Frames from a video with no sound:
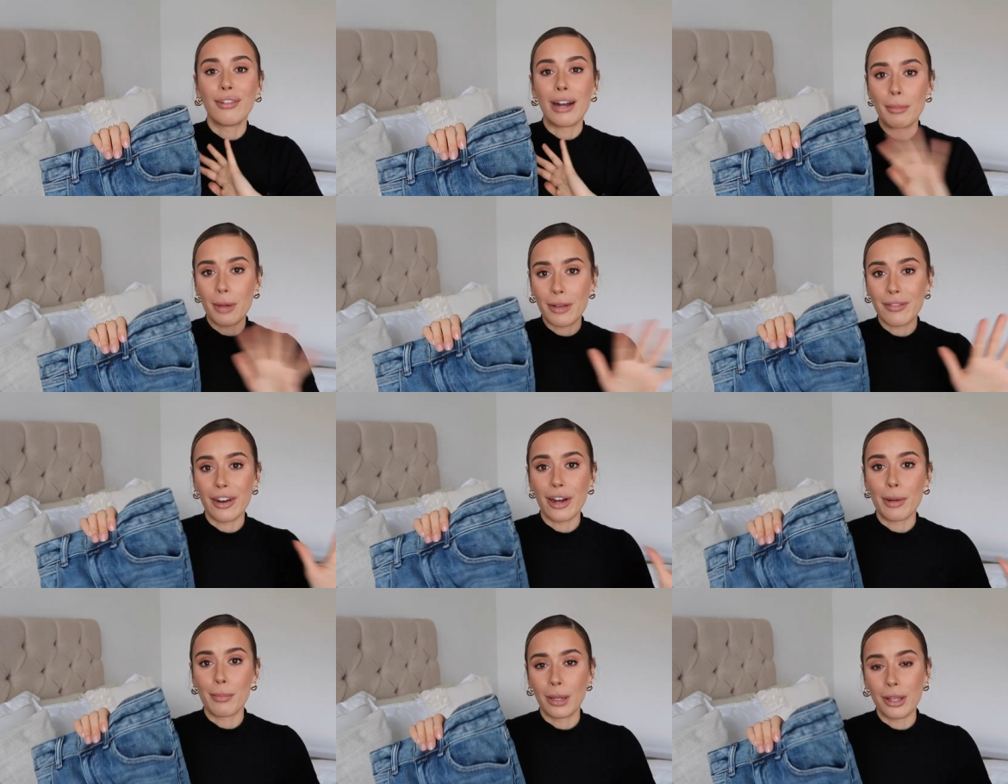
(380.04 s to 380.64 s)
around my
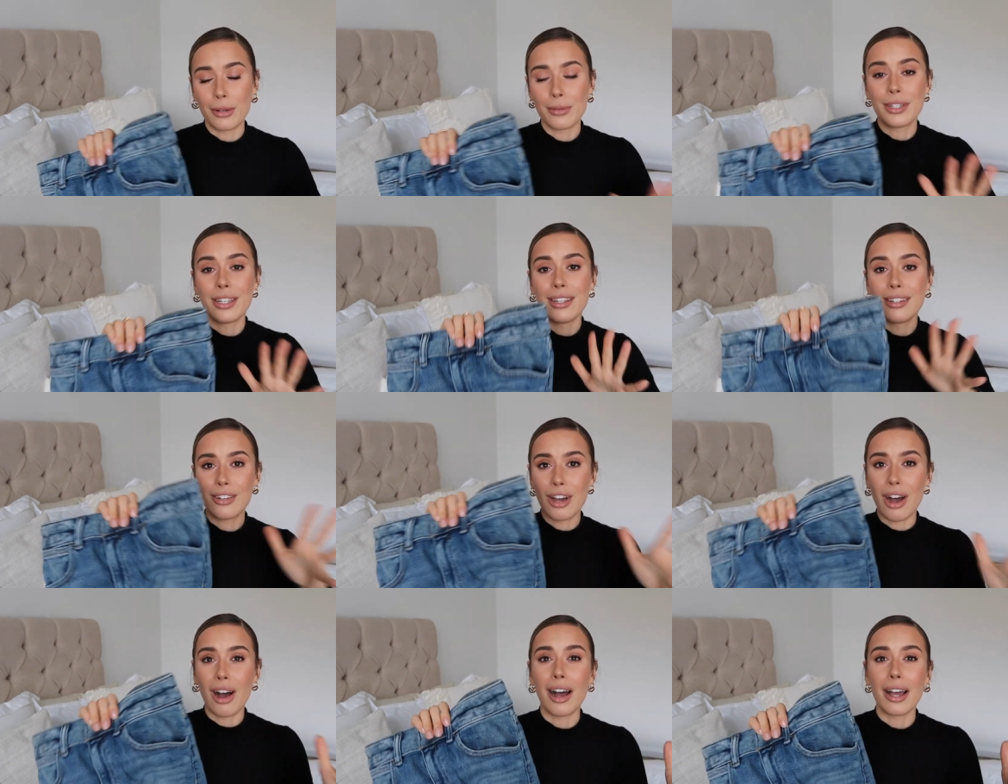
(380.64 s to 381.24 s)
very
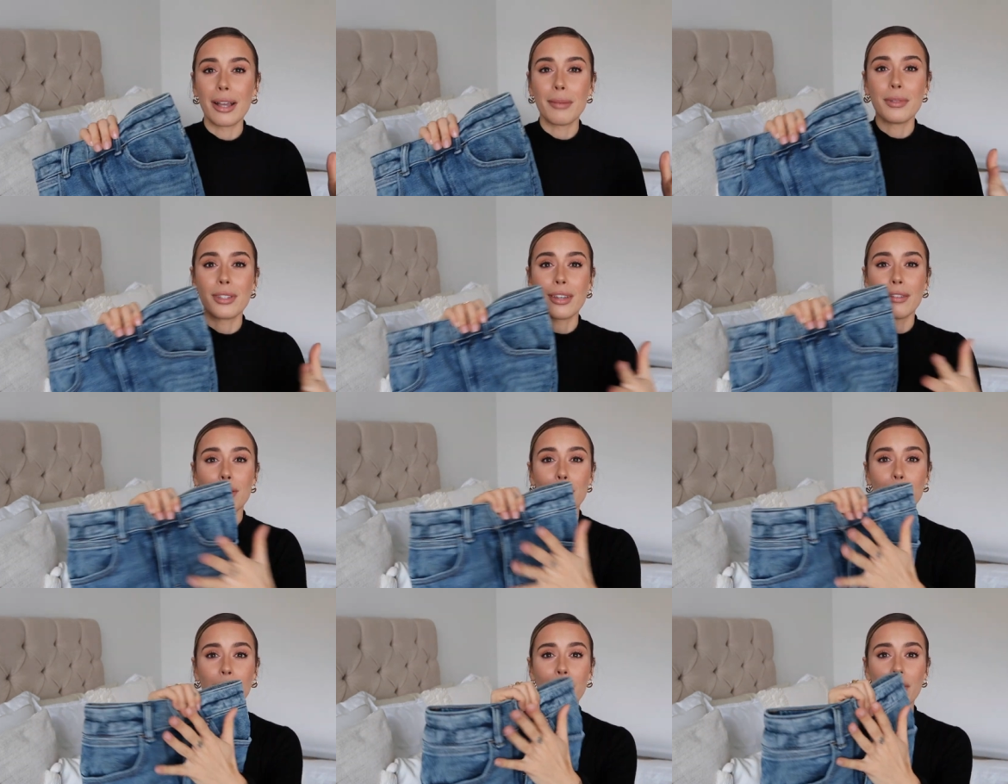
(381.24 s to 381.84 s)
bloated times
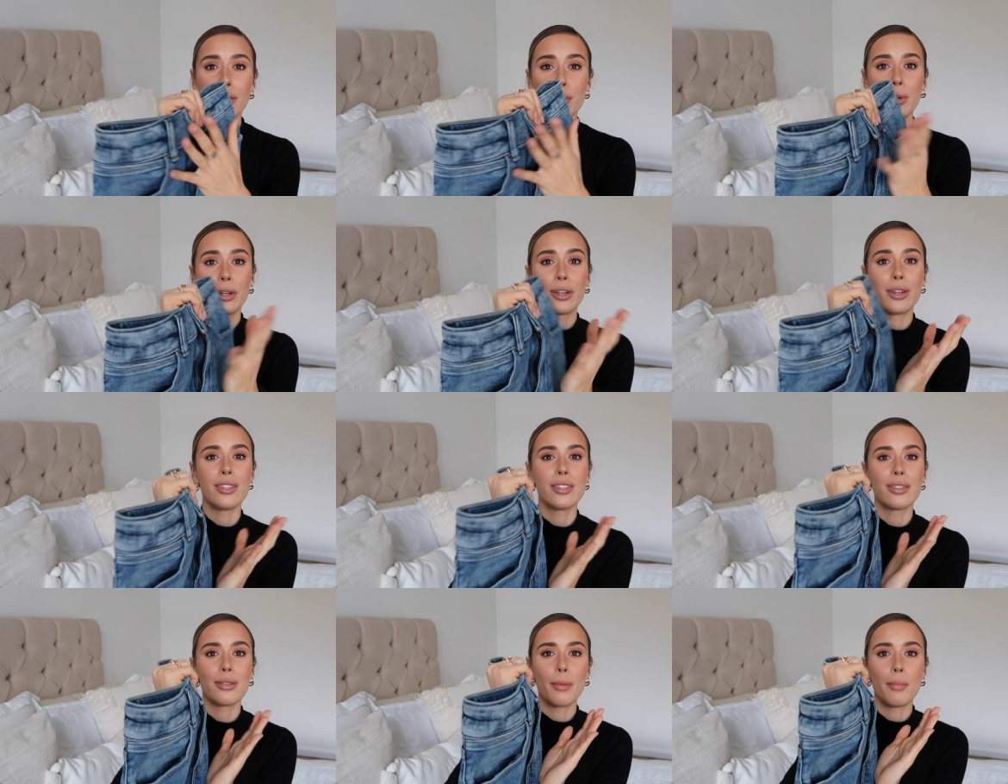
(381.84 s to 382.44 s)
of the month
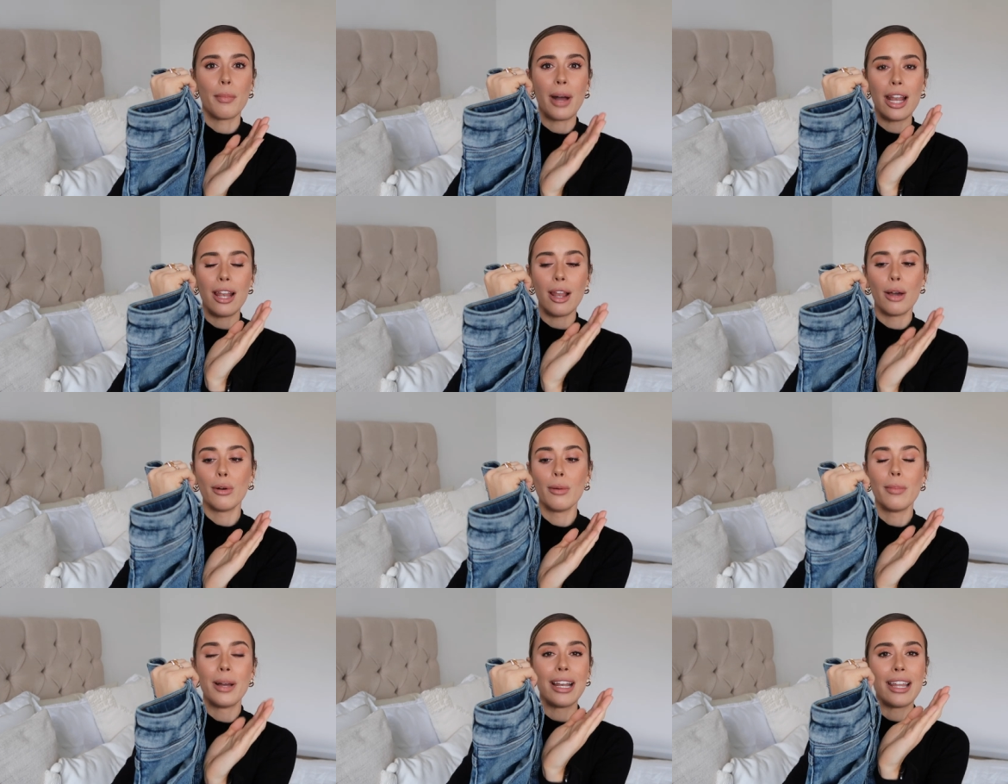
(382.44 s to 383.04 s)
because my
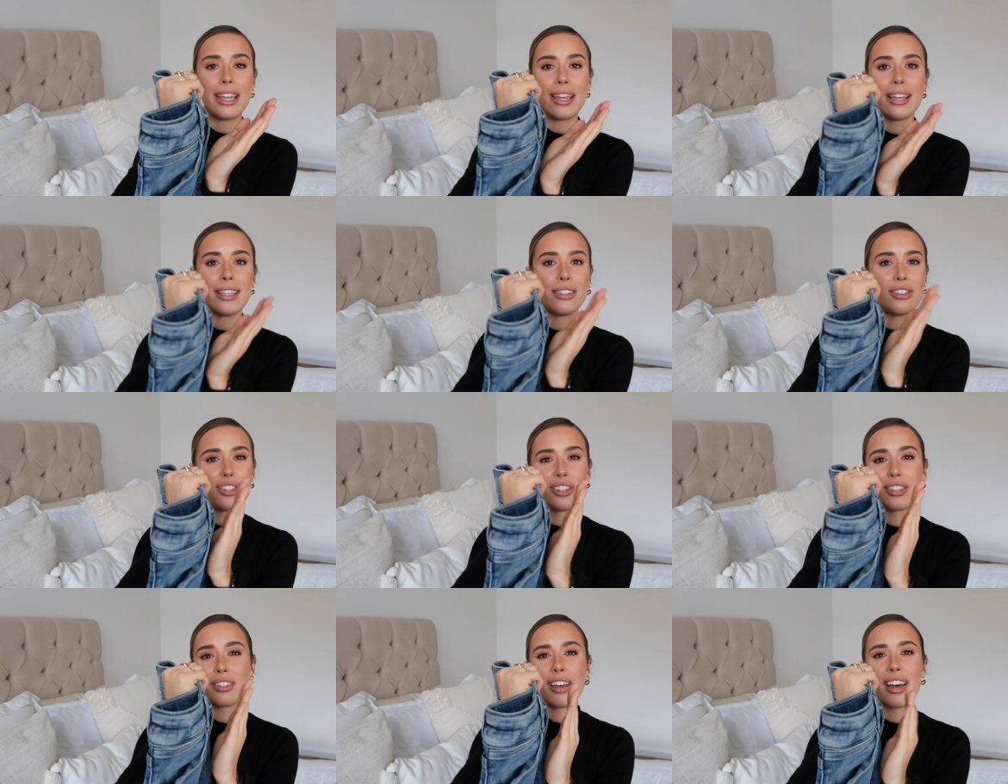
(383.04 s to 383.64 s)
lower belly
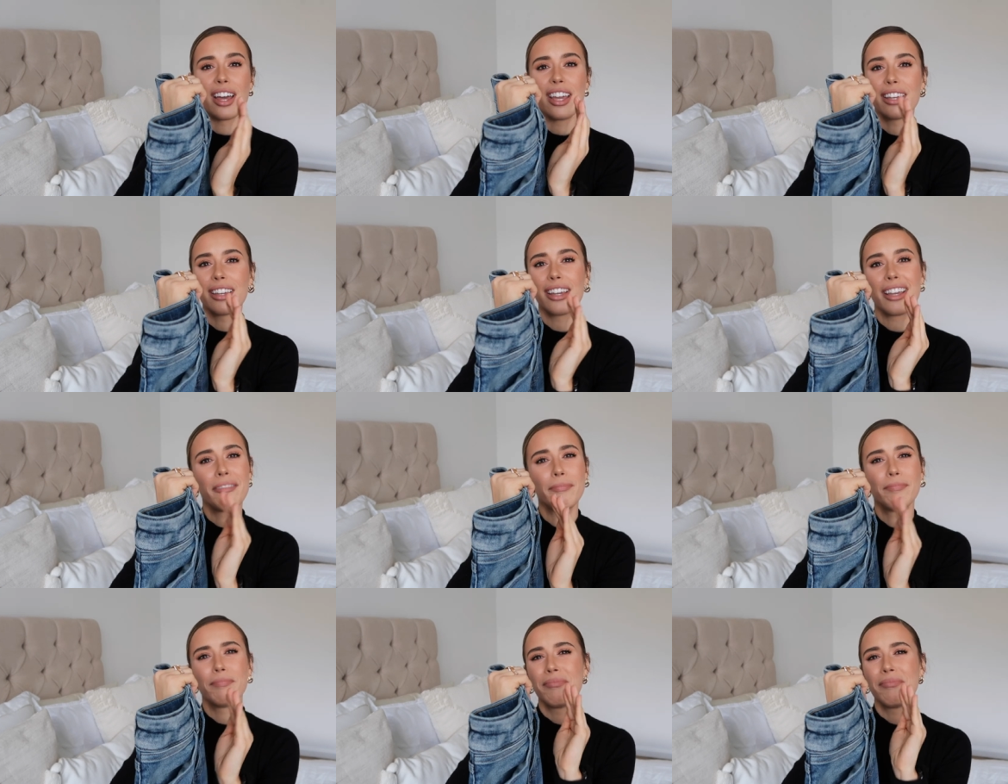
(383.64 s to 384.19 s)
is just like